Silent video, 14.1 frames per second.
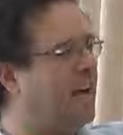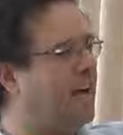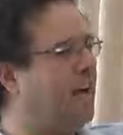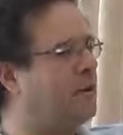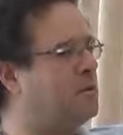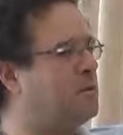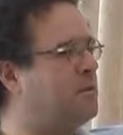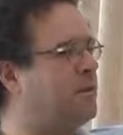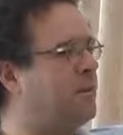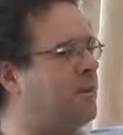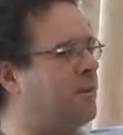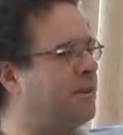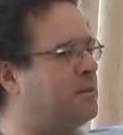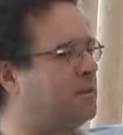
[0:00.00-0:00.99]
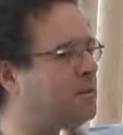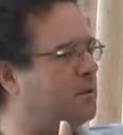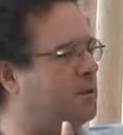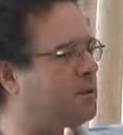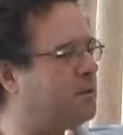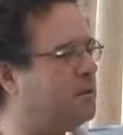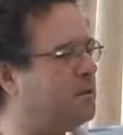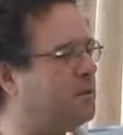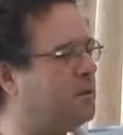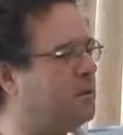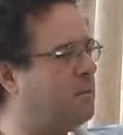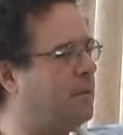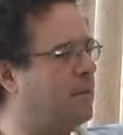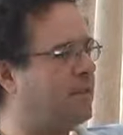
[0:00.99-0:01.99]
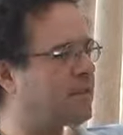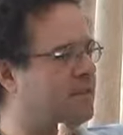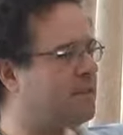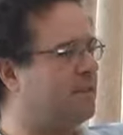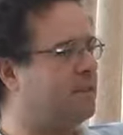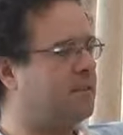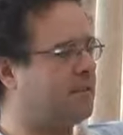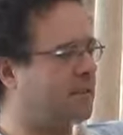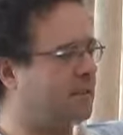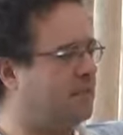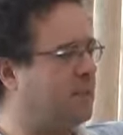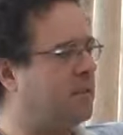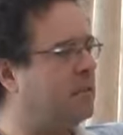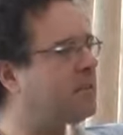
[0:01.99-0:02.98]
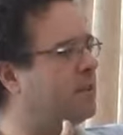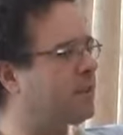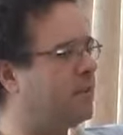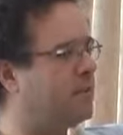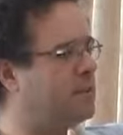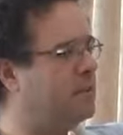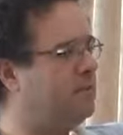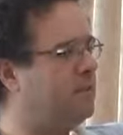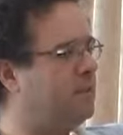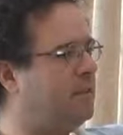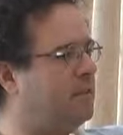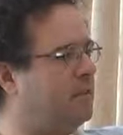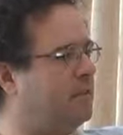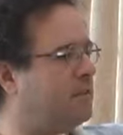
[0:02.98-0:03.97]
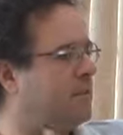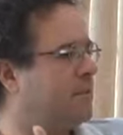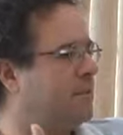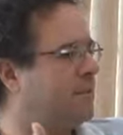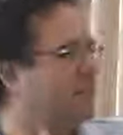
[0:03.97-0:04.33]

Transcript: How do they get to know you? By Here and Now TV, or...?